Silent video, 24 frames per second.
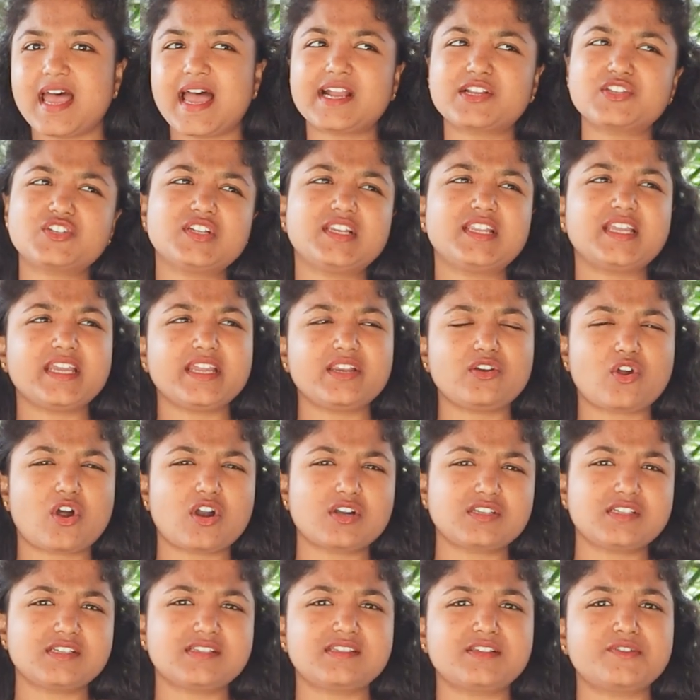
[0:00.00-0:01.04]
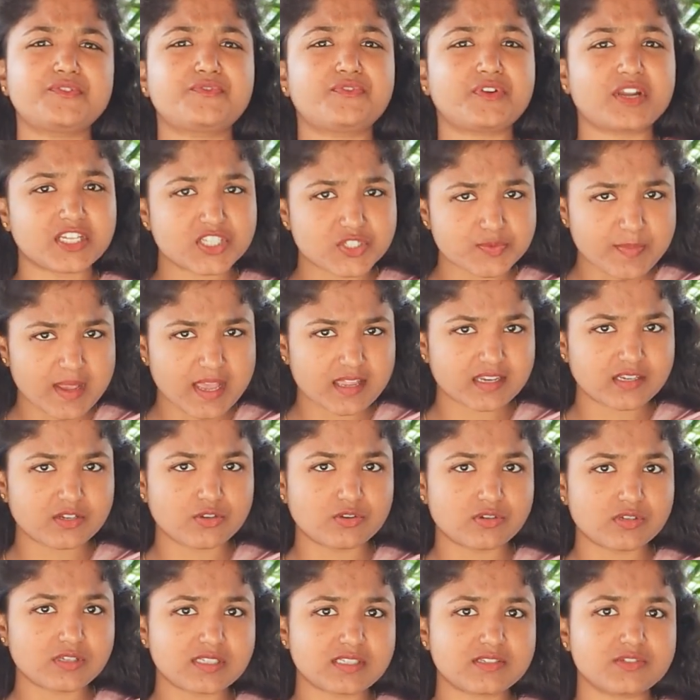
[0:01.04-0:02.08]
Actually, not just the fresh
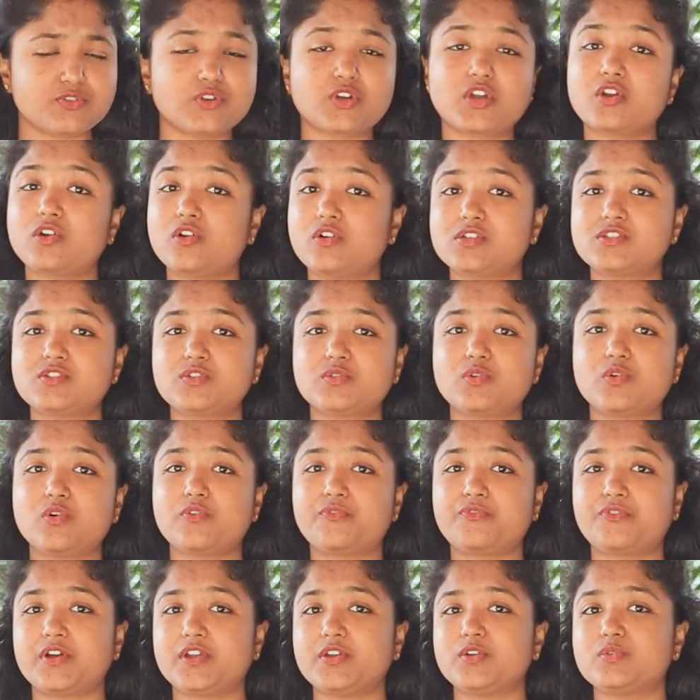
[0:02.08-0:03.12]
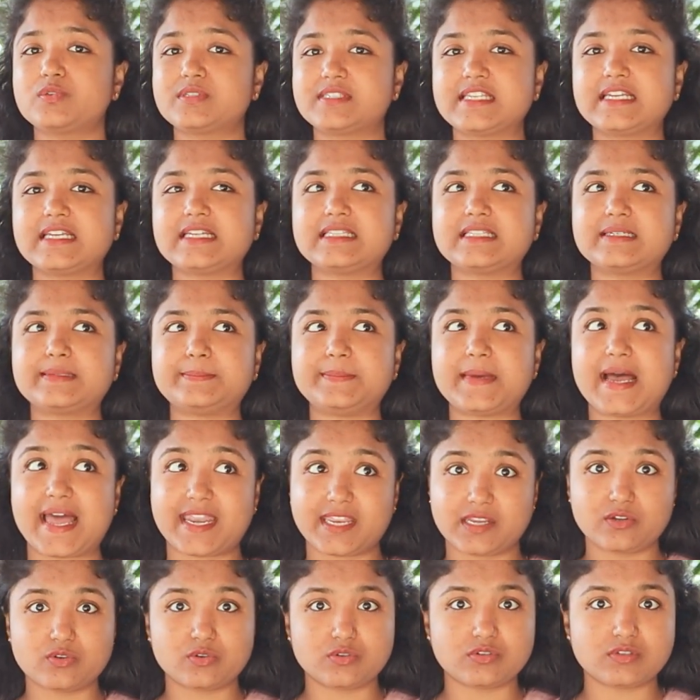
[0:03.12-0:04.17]
marigolds, you can also go for using the
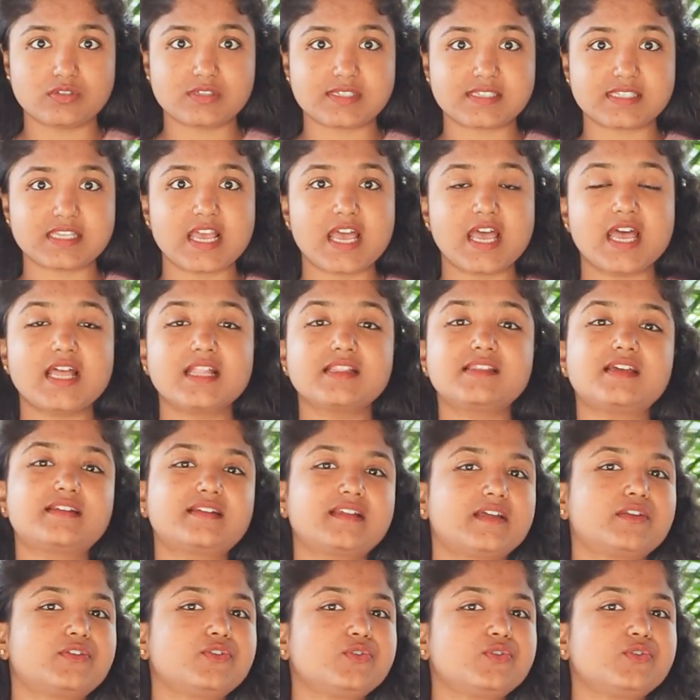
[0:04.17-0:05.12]
marigolds that are